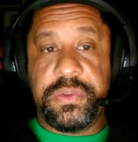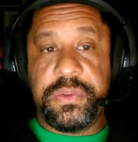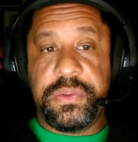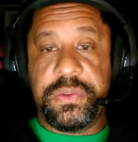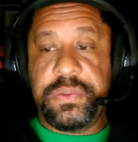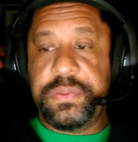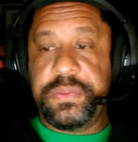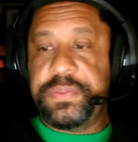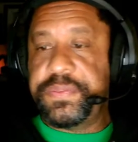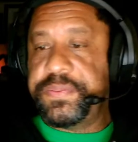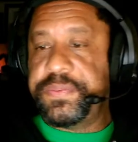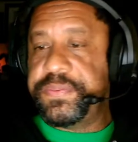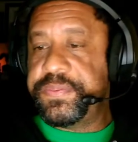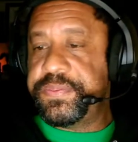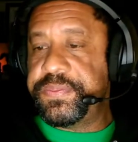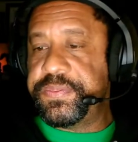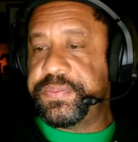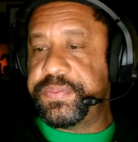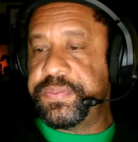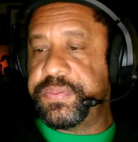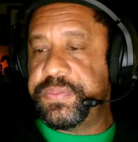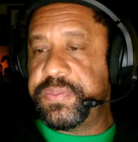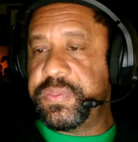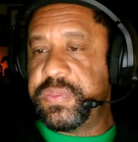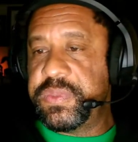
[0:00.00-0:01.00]
So it's
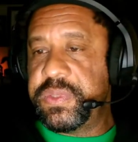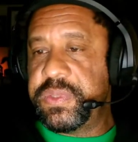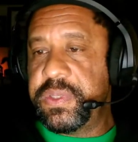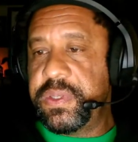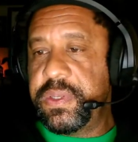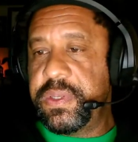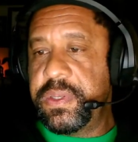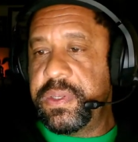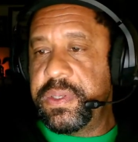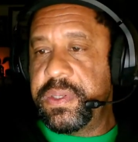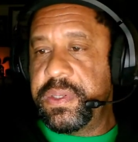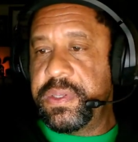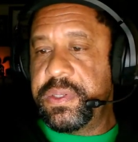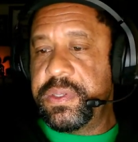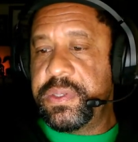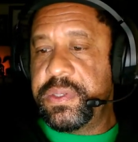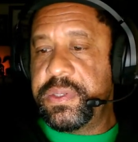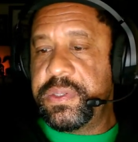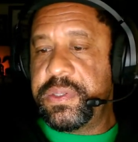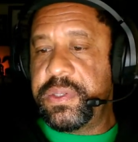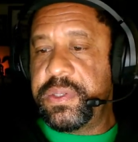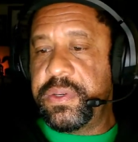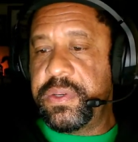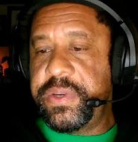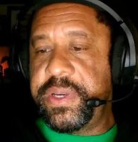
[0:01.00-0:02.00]
doing lots of cool
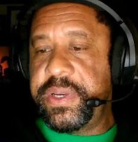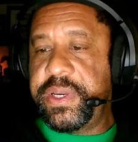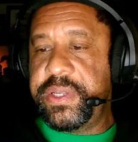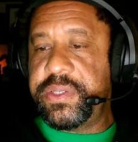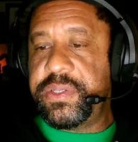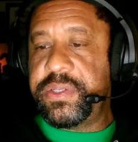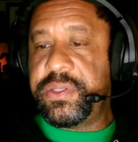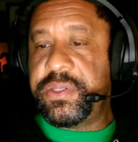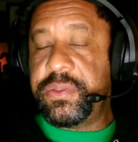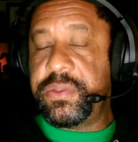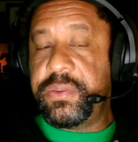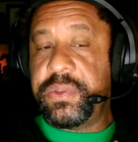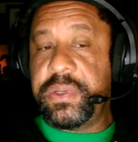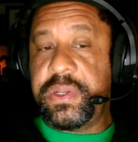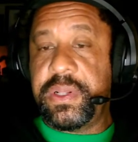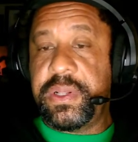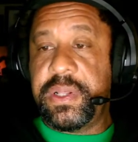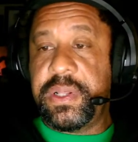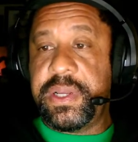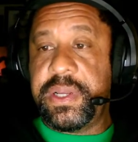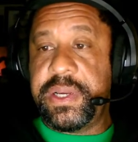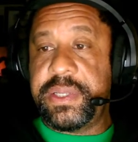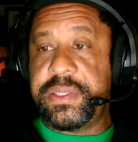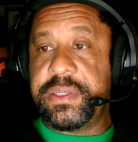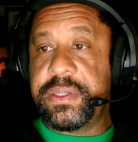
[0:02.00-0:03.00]
stuff. But
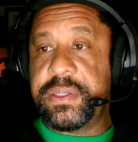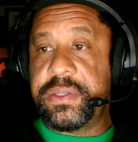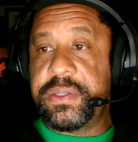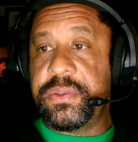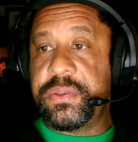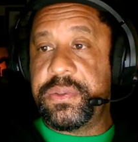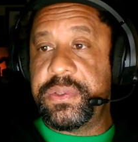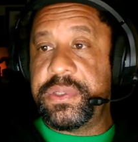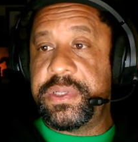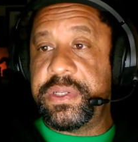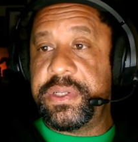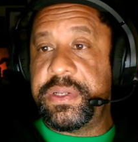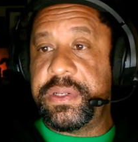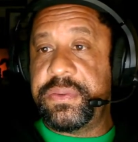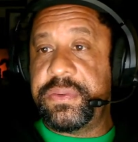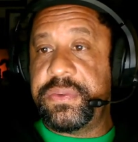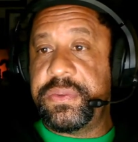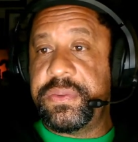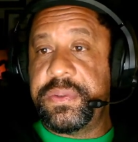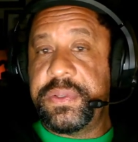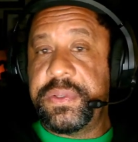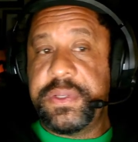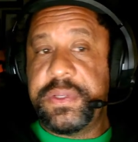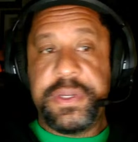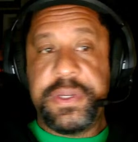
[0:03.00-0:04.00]
anyway,
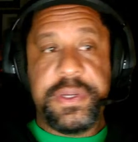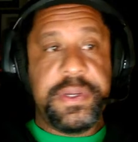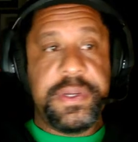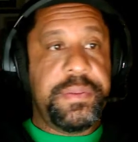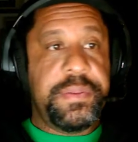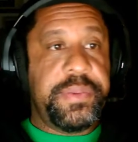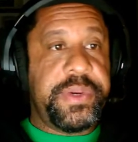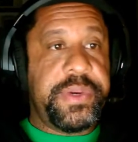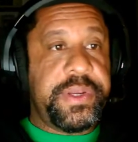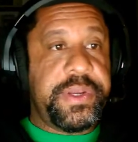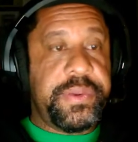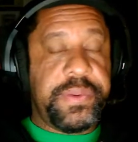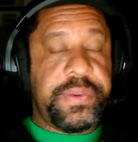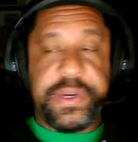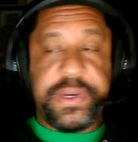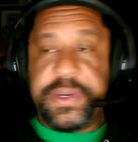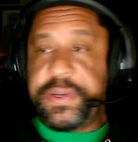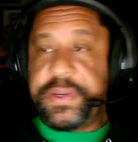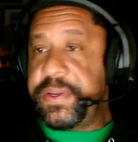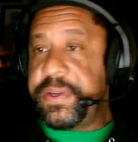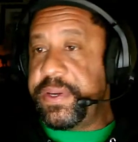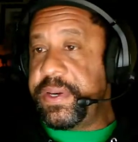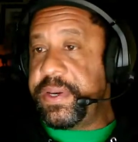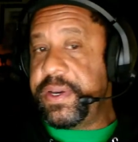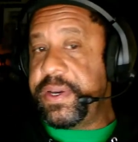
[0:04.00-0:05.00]
it's crazy. Now I'm starting to
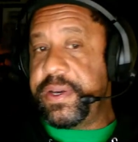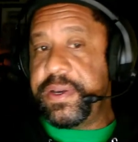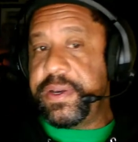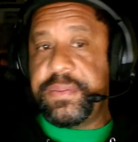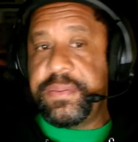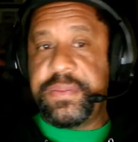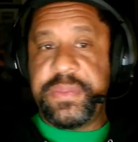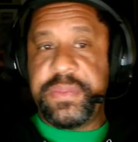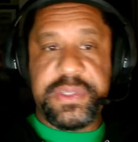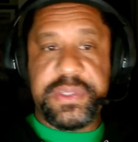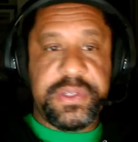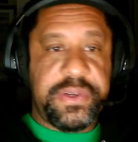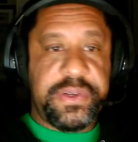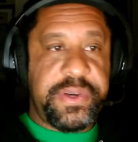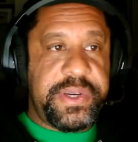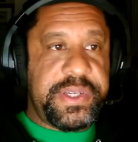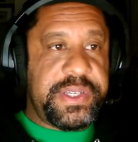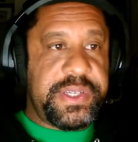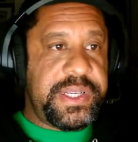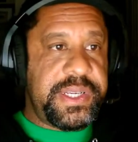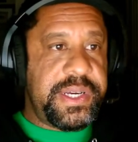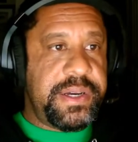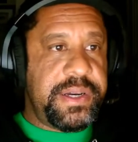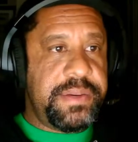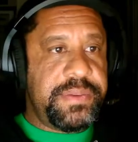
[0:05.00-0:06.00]
get more people on
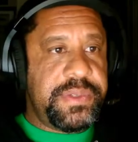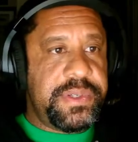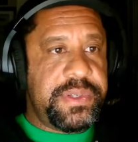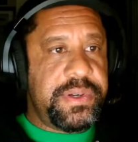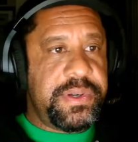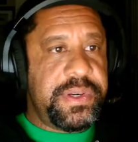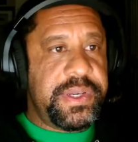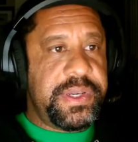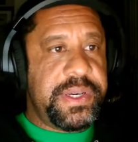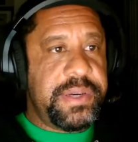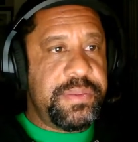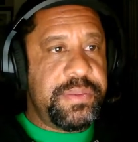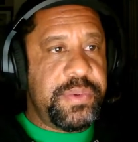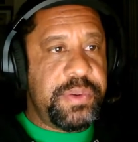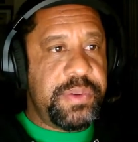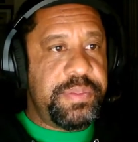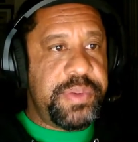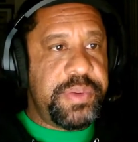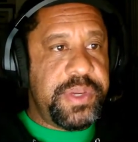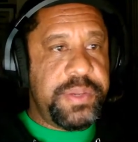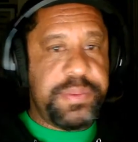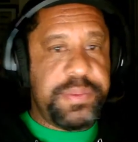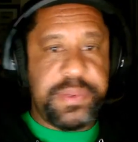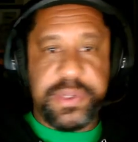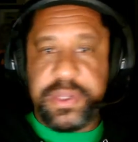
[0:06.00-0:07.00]
after everything's been
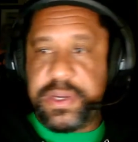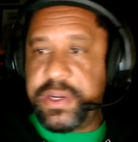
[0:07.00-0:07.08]
done.